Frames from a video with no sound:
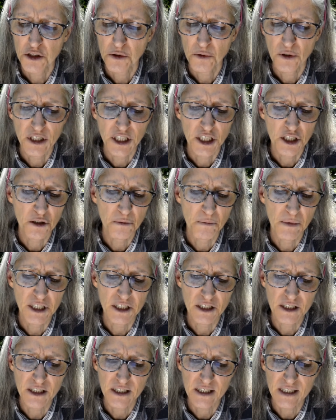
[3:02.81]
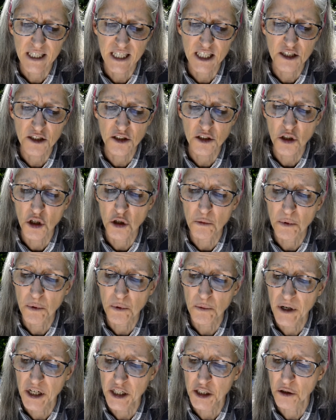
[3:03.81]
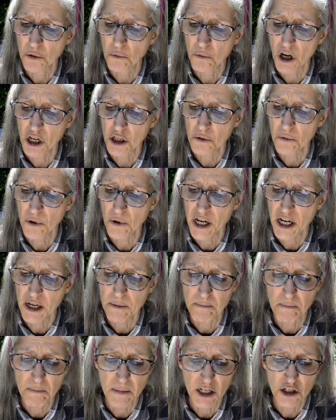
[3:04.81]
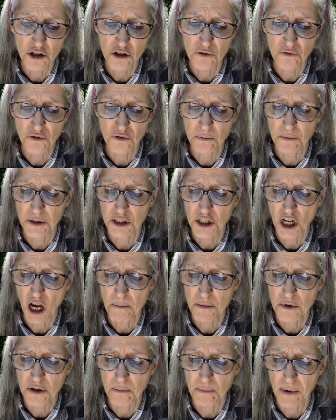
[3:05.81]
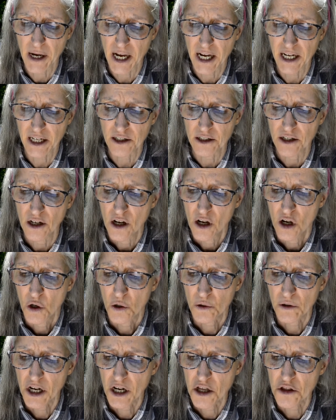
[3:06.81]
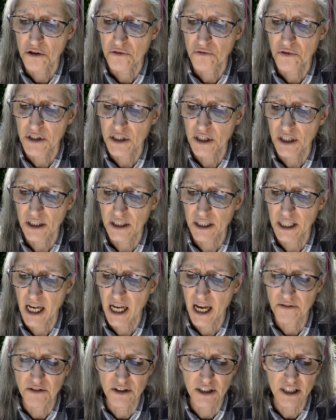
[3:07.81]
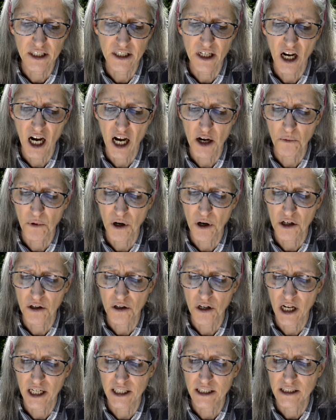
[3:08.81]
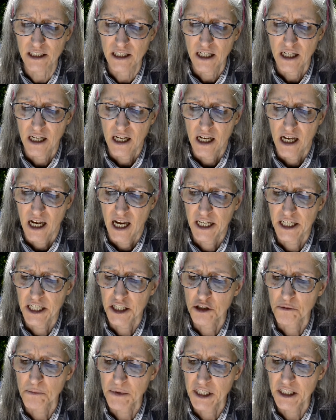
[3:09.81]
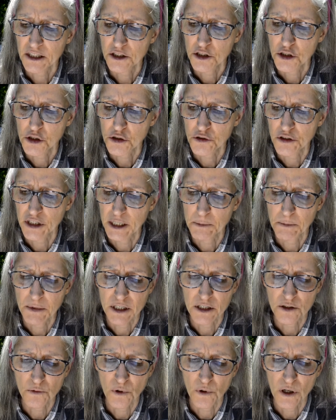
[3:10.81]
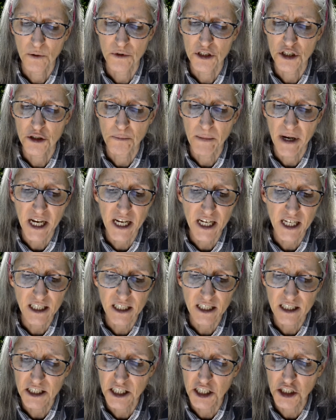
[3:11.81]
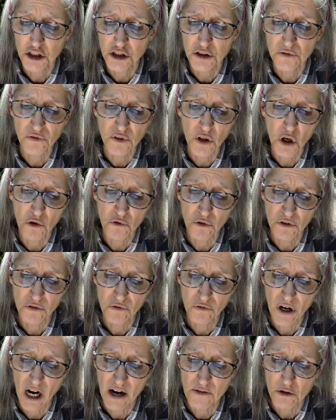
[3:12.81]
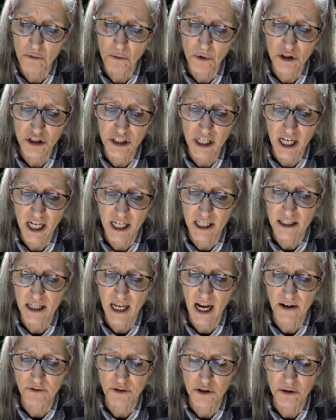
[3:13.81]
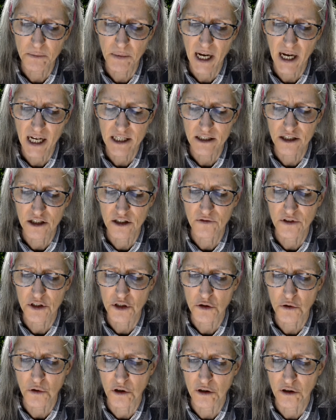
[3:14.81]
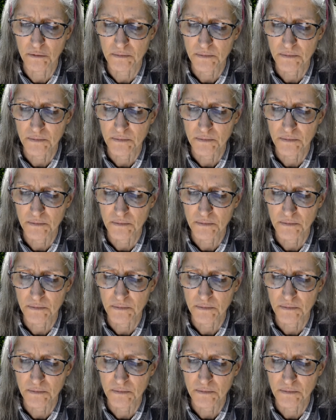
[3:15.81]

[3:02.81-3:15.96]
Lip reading: an intermittent seasonal or perennial waterway measured from the top of the bank or other physically evident high water line. An intermittent stream is one which may continue to flow for 5 or more days after the passage of a storm.